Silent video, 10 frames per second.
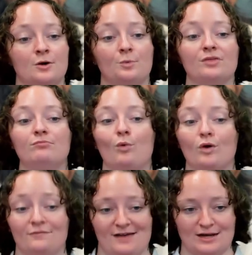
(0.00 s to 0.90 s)
with more
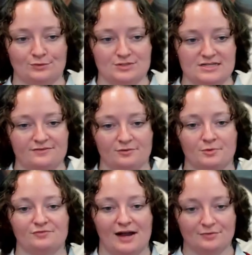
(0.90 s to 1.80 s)
faculty from
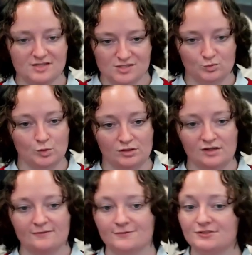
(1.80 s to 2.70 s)
around the school
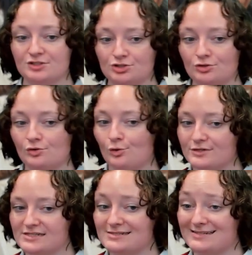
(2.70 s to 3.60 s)
for additional courses